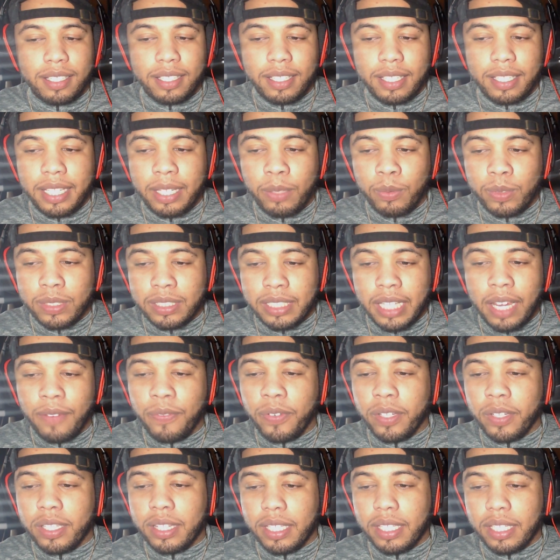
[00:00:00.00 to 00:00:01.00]
it was
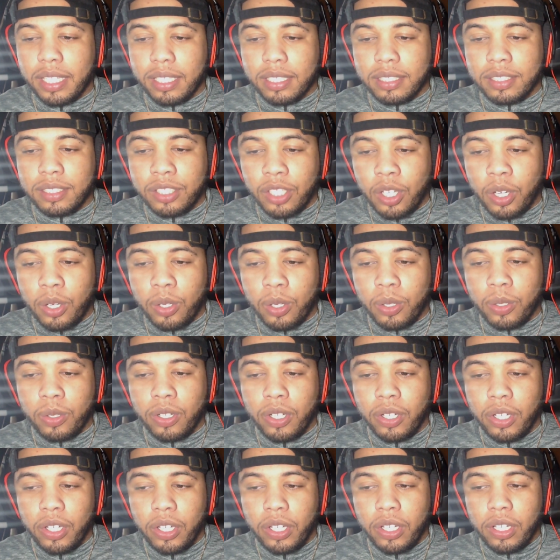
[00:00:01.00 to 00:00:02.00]
everything. So
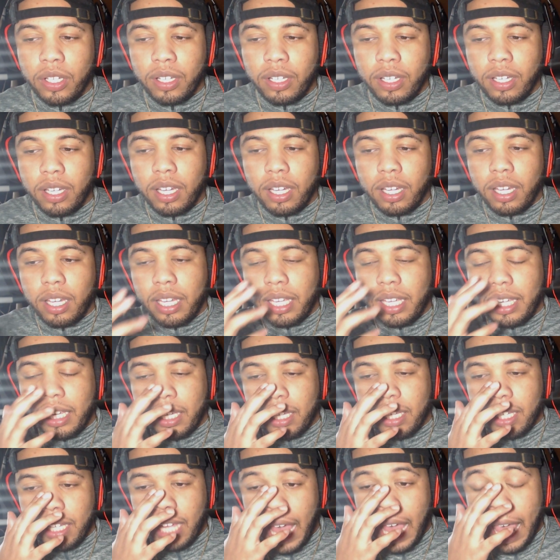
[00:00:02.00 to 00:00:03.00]

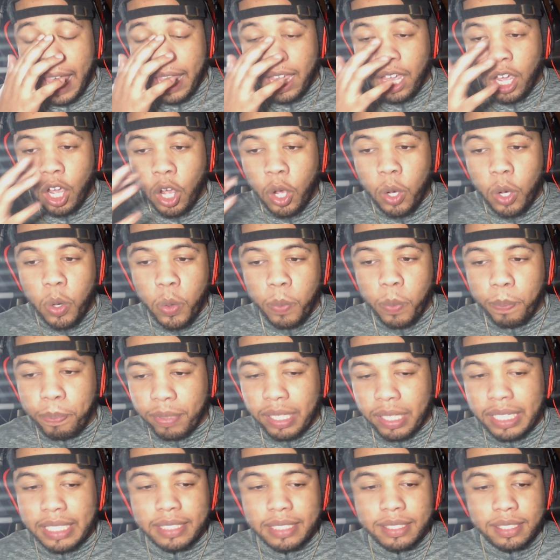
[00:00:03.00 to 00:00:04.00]
I hope
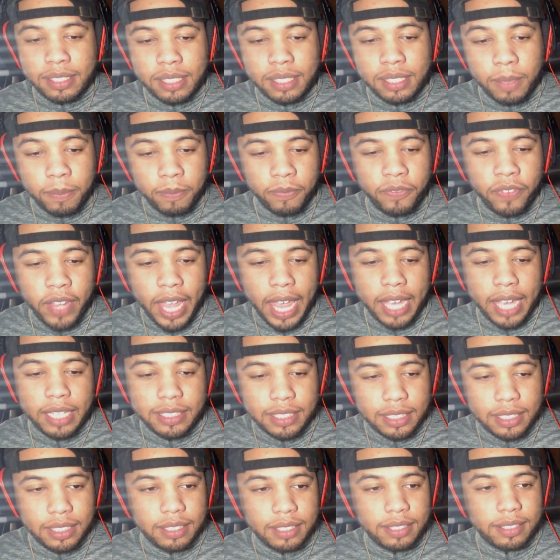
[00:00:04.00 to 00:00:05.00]
in some
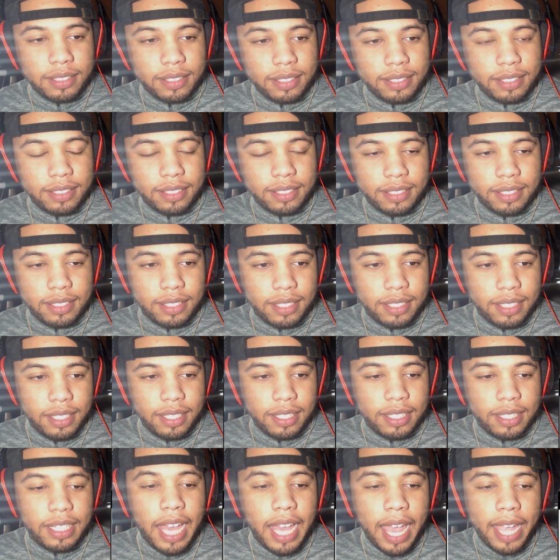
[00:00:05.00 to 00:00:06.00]
fashion
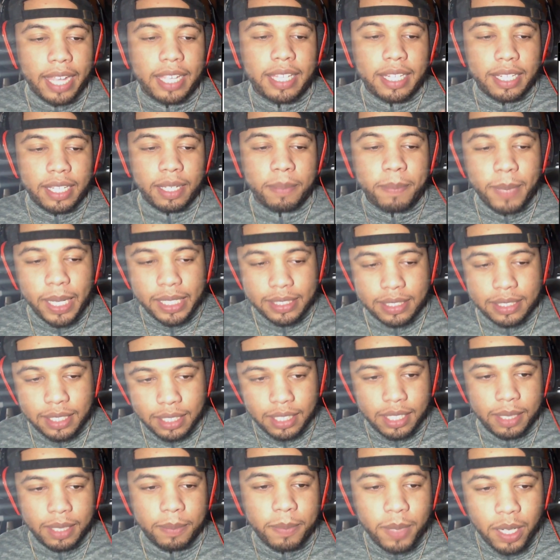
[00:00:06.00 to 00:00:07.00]
that I can get my
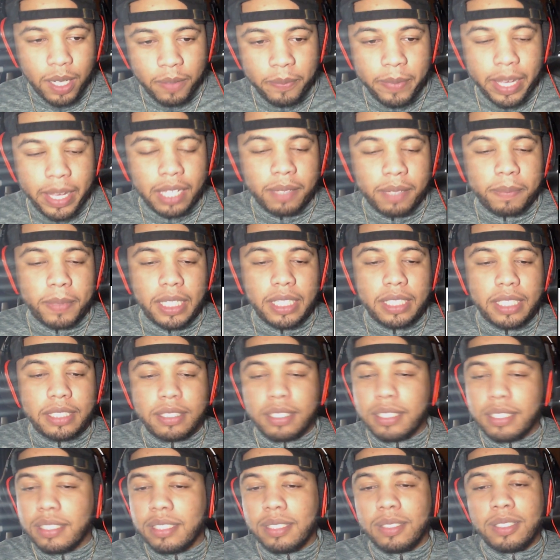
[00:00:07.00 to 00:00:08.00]
sticky bomb back, because
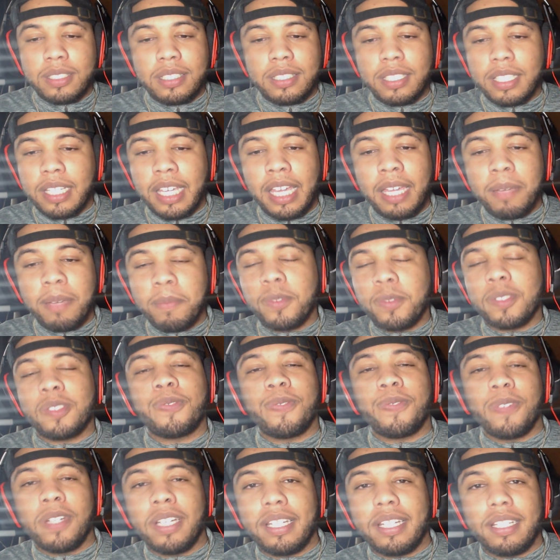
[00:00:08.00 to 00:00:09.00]
the game was
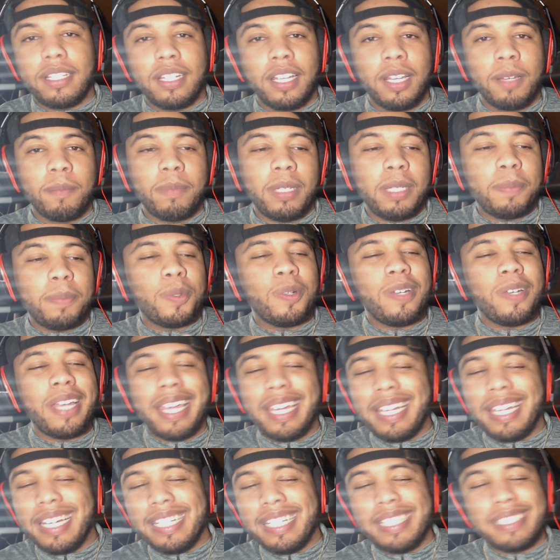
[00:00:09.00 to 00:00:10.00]
fun. People
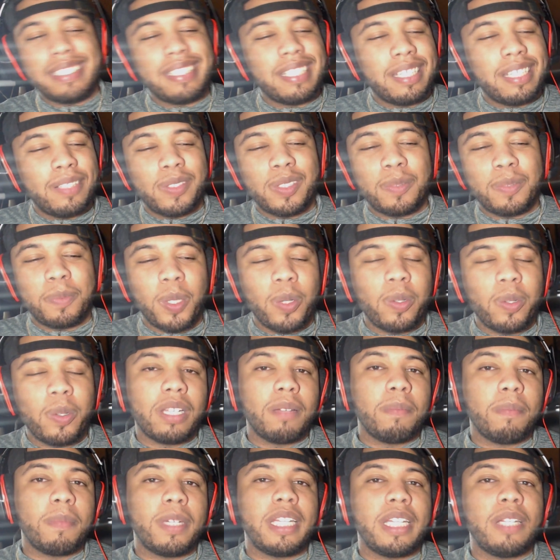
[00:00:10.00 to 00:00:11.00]
hated it and said it was
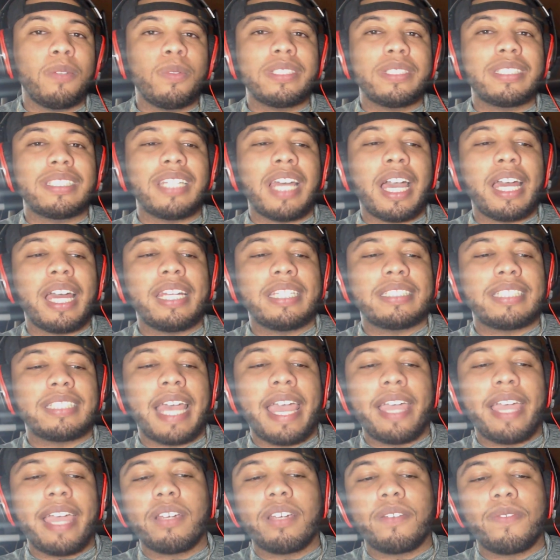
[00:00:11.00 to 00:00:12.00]
broken, but it was not as
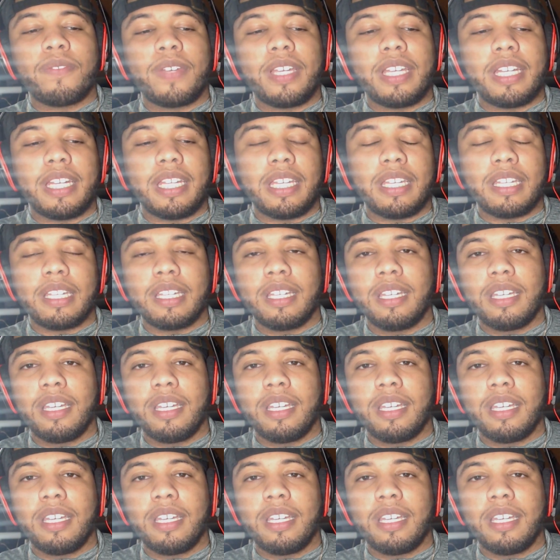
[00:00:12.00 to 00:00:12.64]
aggravating